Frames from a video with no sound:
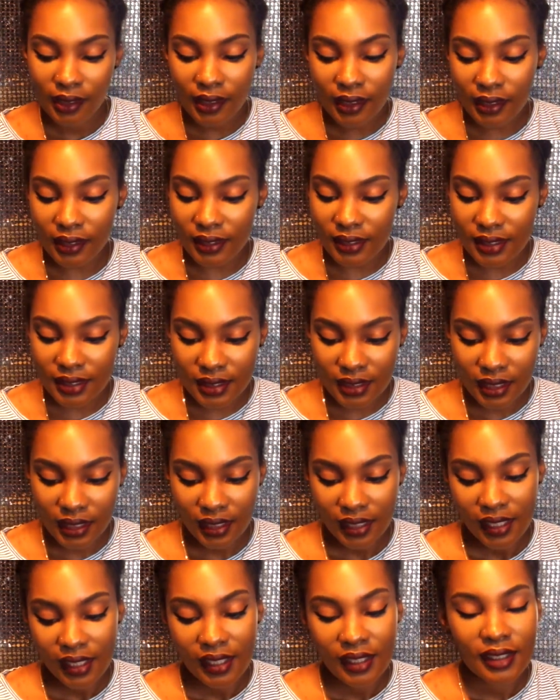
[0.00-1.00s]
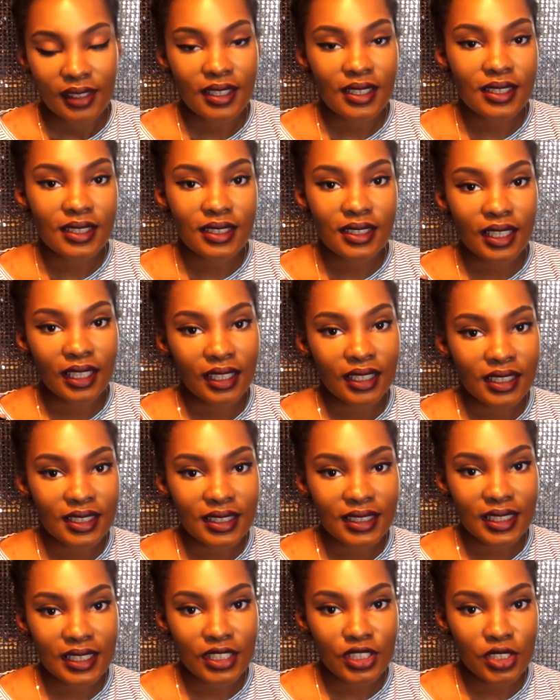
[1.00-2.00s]
is this
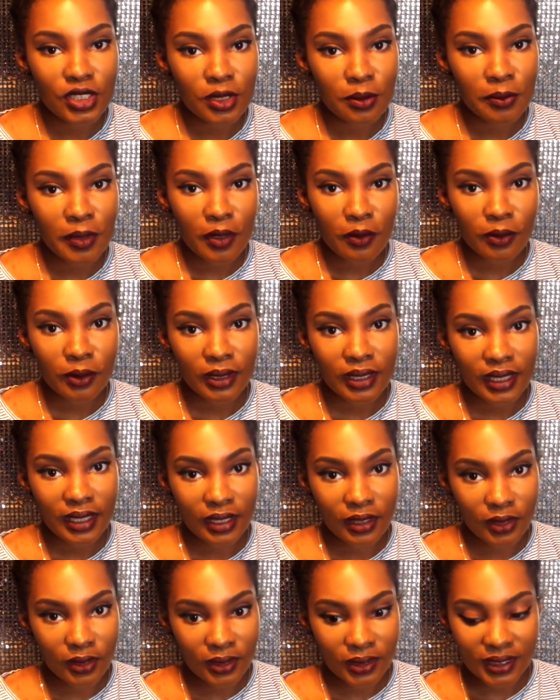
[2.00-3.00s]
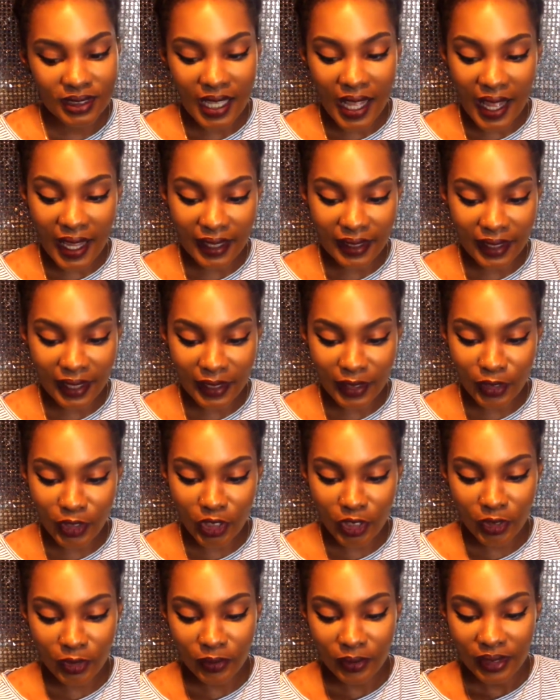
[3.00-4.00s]
Anastasia Beverly Hills
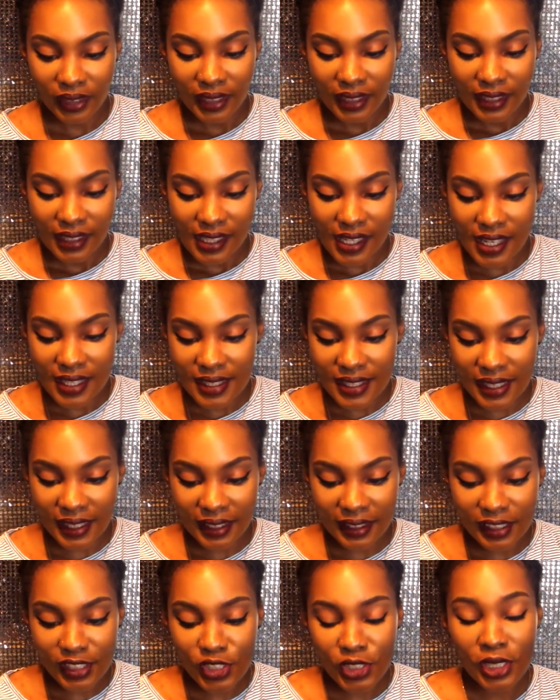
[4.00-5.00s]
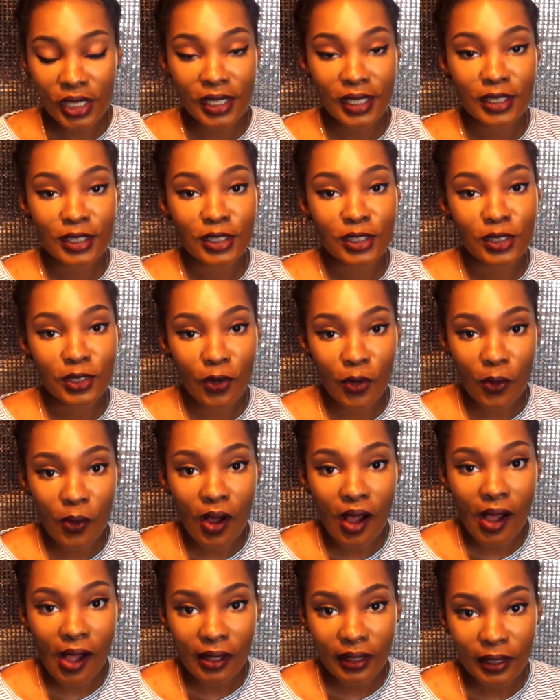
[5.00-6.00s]
highlighter. It's in the shade So
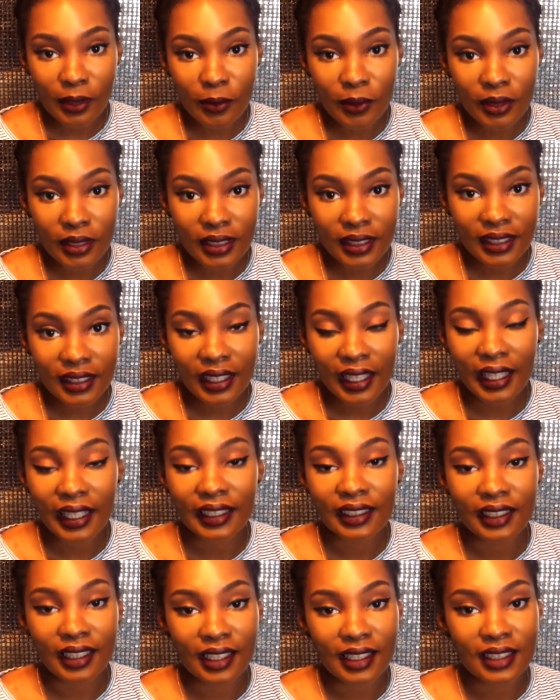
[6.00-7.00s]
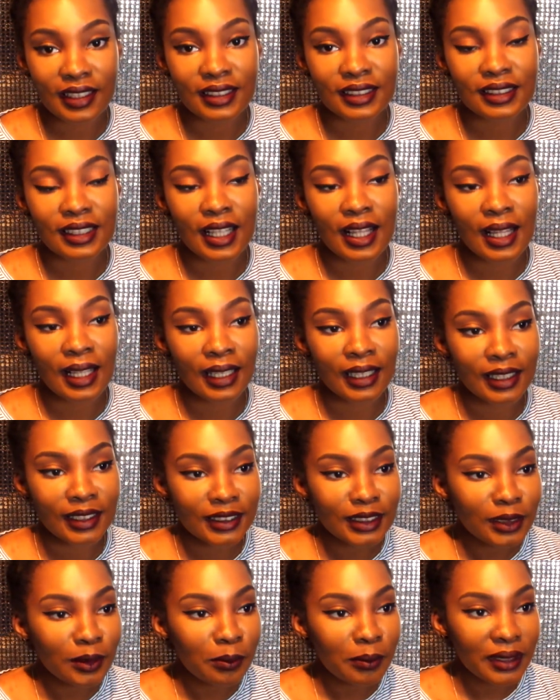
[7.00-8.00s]
Hollywood, and guys,
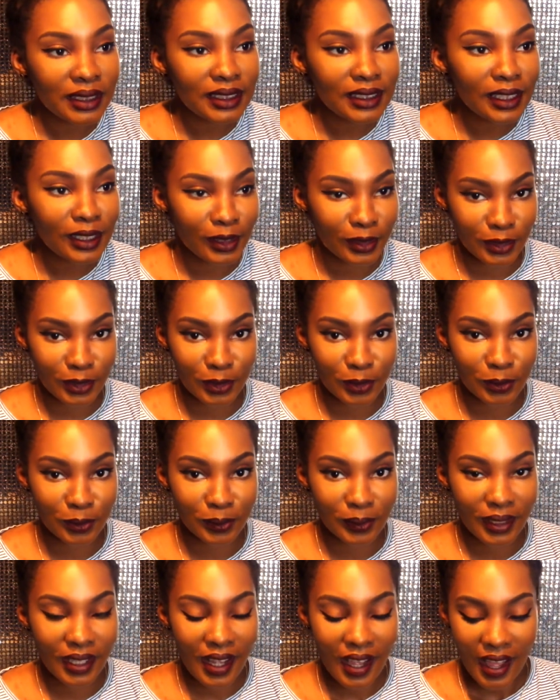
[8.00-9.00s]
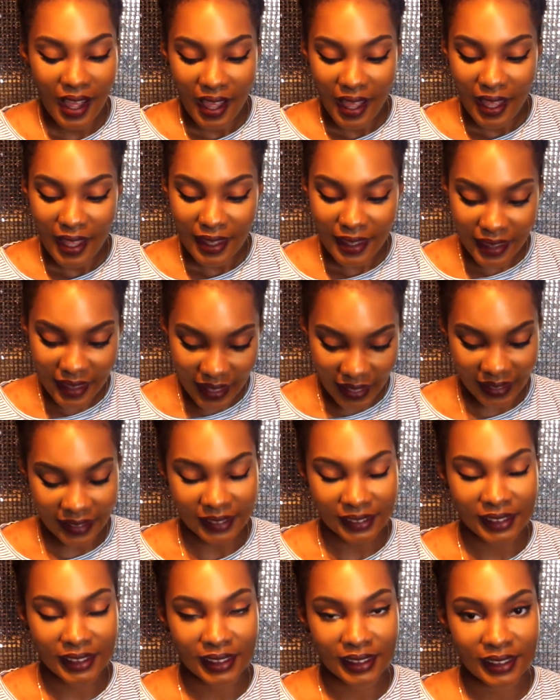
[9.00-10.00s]
let me tell you
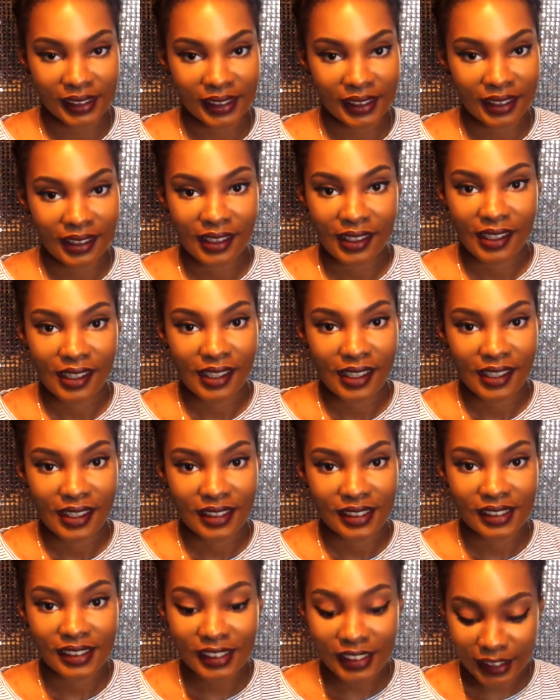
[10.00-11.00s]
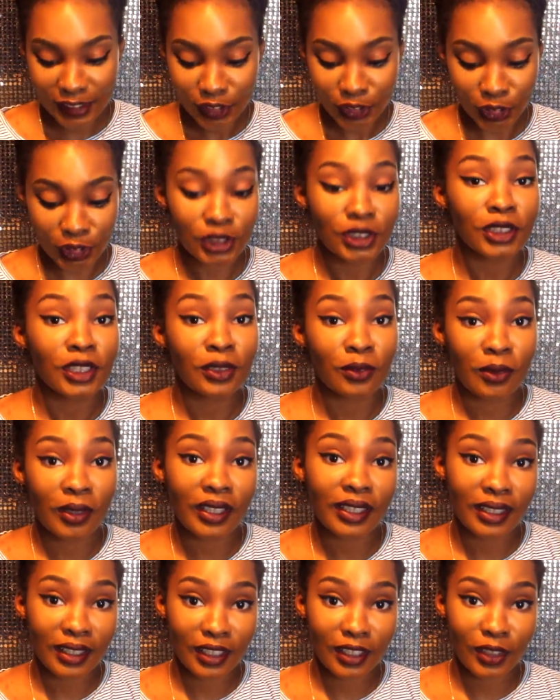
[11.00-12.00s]
that this shit
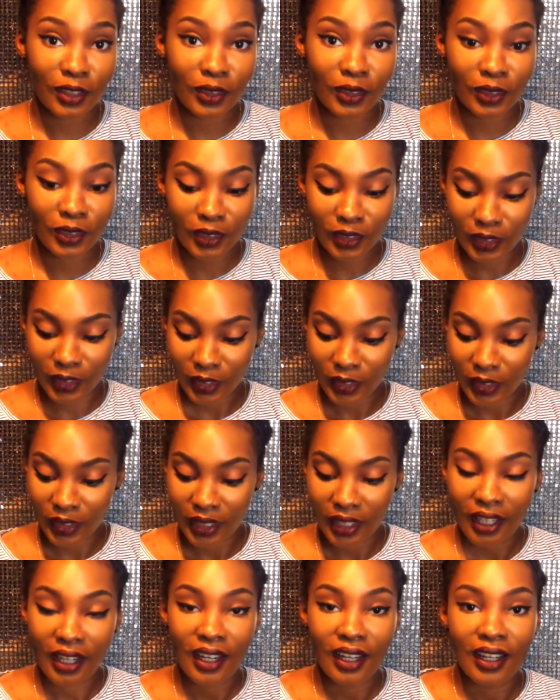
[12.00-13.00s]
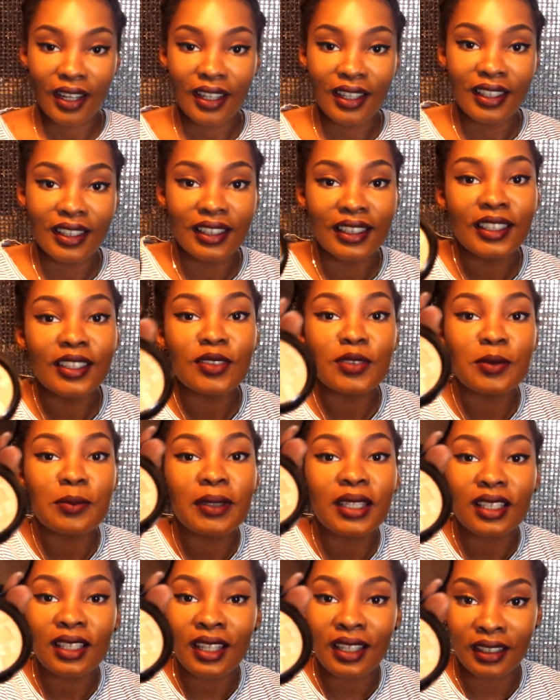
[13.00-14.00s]
right here gives
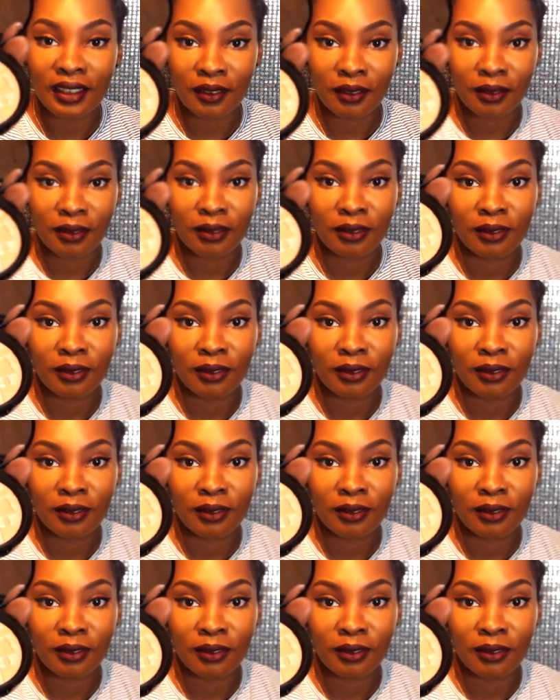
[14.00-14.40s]
me life.